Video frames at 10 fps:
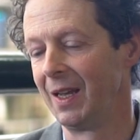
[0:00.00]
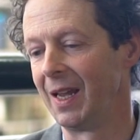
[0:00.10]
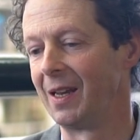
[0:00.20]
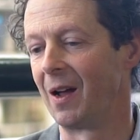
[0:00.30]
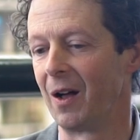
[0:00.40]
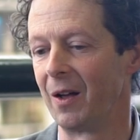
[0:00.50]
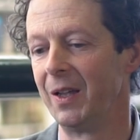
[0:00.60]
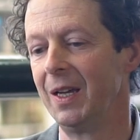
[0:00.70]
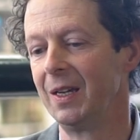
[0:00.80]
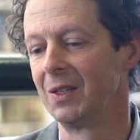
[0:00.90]
in our
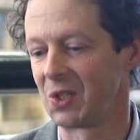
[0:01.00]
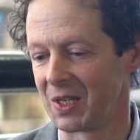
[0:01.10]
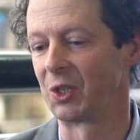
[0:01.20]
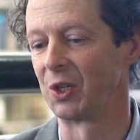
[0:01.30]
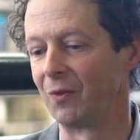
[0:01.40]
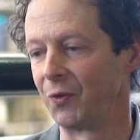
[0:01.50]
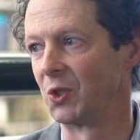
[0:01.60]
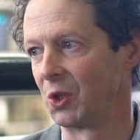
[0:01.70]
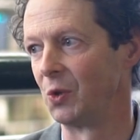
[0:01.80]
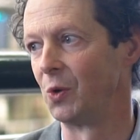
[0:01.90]
session for
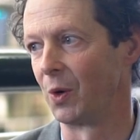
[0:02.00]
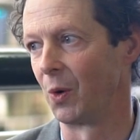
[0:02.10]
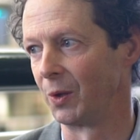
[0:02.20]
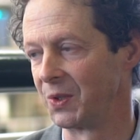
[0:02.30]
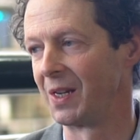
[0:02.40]
two-year-olds,